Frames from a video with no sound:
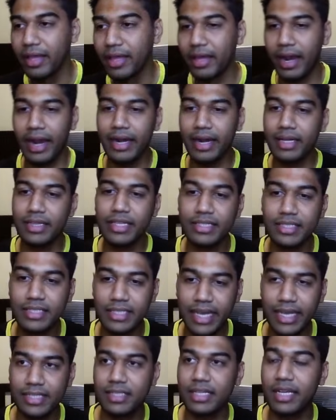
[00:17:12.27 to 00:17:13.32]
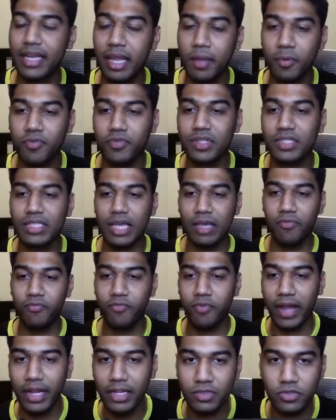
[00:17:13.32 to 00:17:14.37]
Right, this takes the name of the same
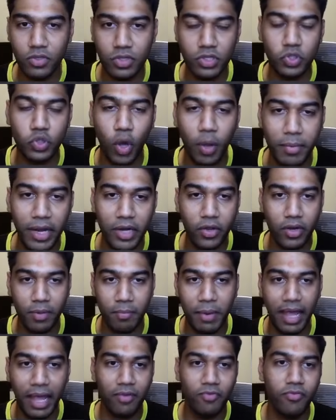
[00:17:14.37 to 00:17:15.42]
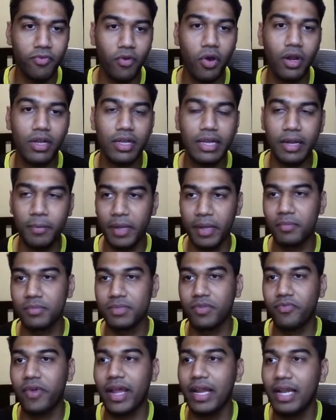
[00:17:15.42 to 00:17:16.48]
file, so the job that you're applying for, it becomes the
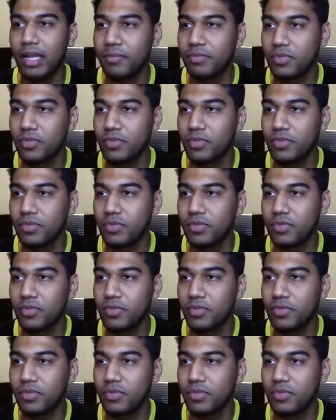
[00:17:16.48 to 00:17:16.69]
file name.